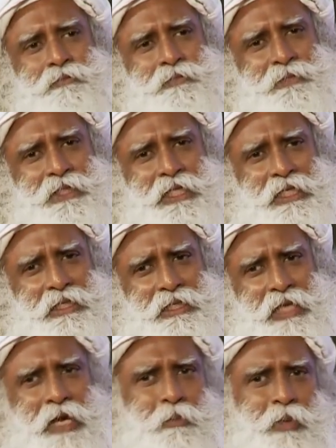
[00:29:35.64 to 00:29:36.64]
They're
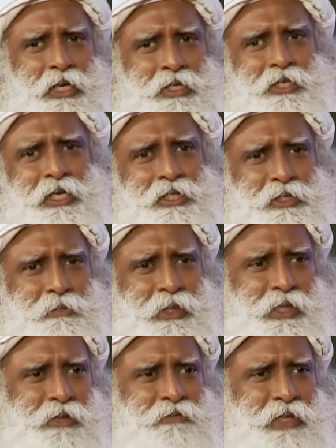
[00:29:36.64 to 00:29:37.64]
not by intention,
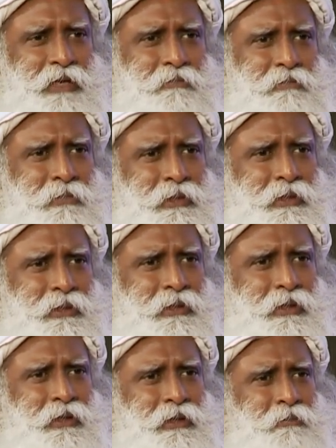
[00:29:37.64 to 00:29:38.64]
many of them,
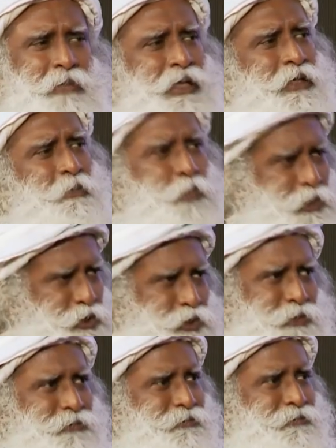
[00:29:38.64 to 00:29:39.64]
by
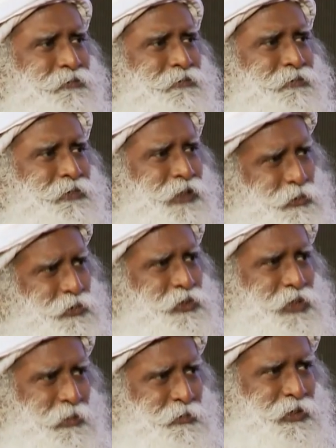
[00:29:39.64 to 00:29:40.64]
compulsion, they'll do
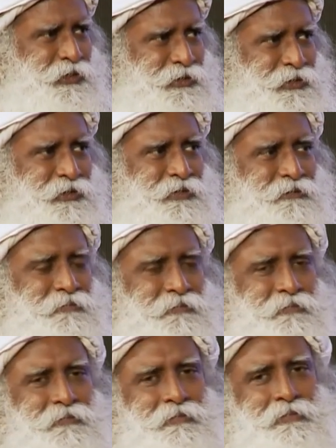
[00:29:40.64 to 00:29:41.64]
the same things.
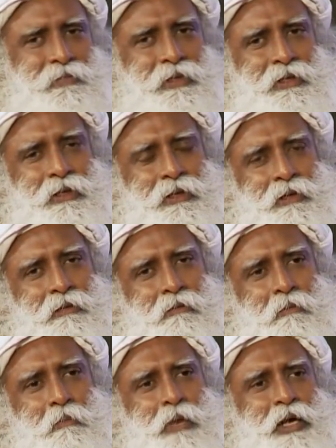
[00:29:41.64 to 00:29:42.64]

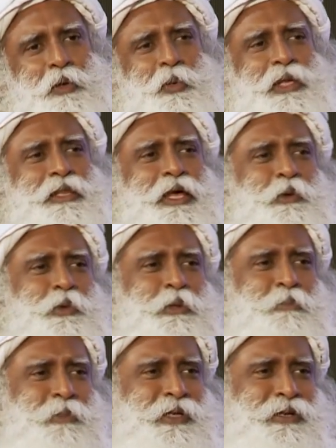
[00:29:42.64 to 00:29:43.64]
But when they are
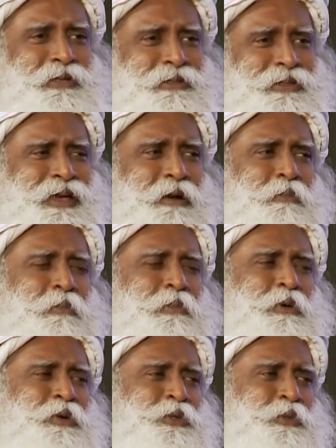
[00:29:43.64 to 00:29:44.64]
with me, they are
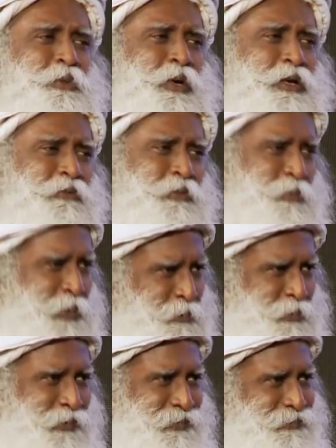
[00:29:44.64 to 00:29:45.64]
most wonderful people,